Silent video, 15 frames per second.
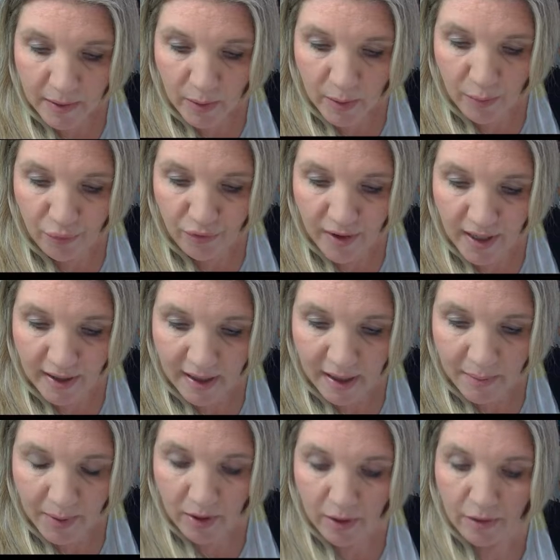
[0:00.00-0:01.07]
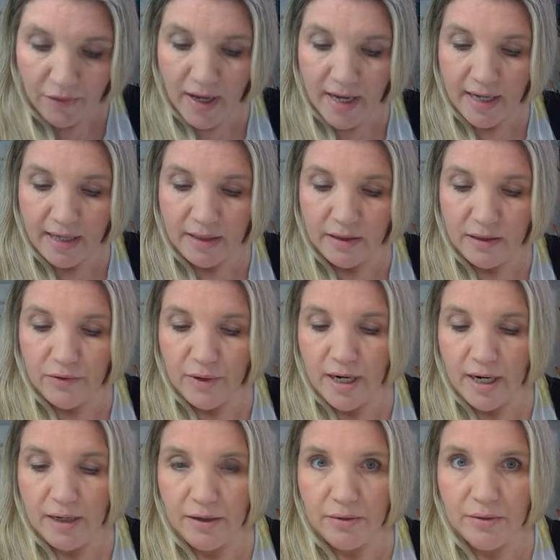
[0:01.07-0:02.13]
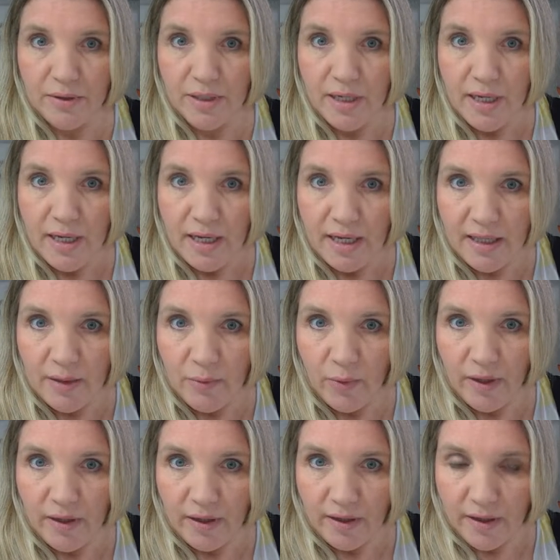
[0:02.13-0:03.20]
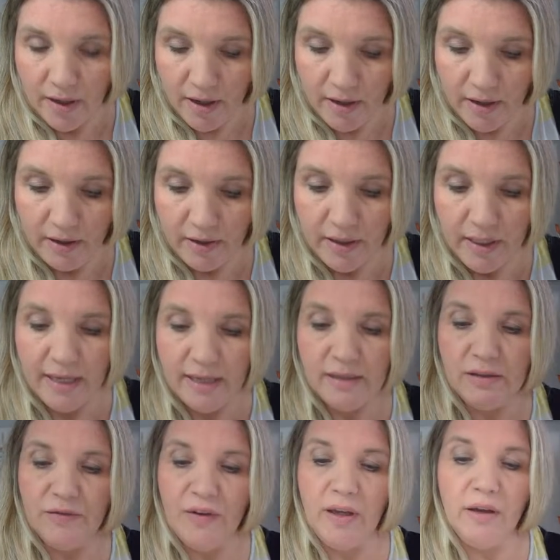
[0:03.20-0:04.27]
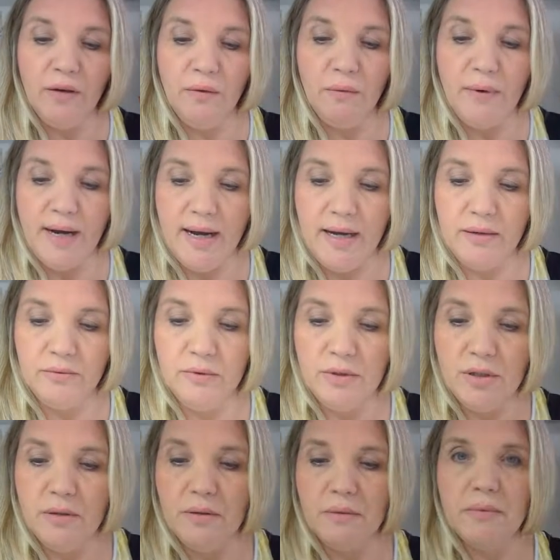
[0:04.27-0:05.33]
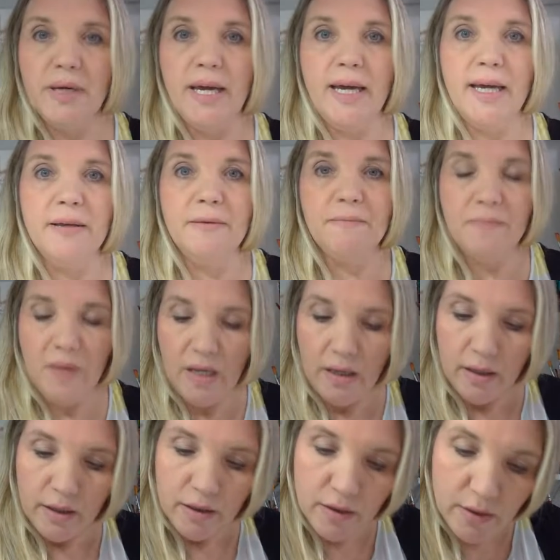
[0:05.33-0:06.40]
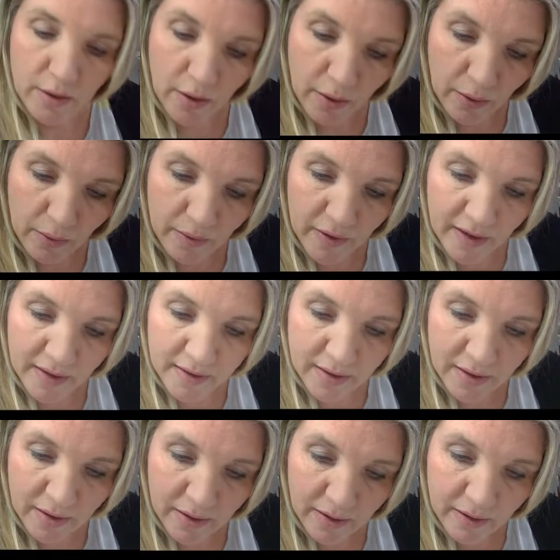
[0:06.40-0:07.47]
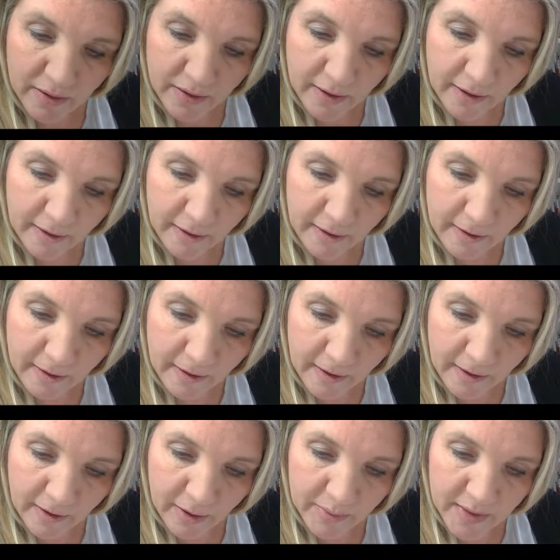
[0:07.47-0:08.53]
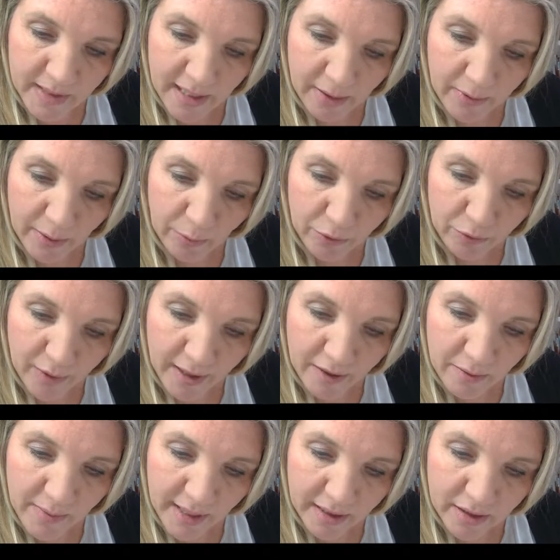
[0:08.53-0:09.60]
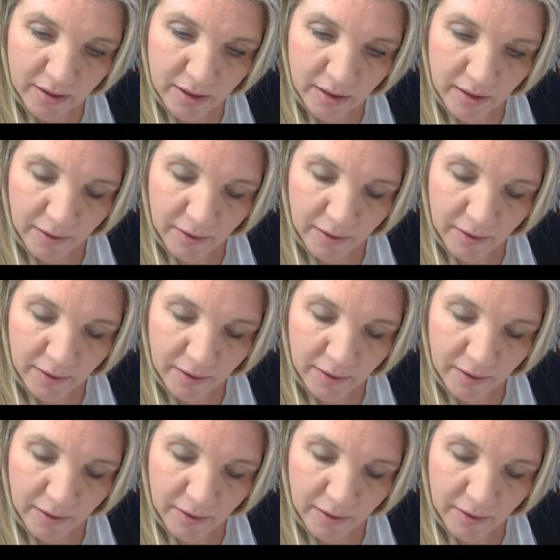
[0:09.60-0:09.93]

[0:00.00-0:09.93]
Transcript: We bring that part of the hand round, and then we can curl the last finger round. Okay, so that's her done arms. Now I would recommend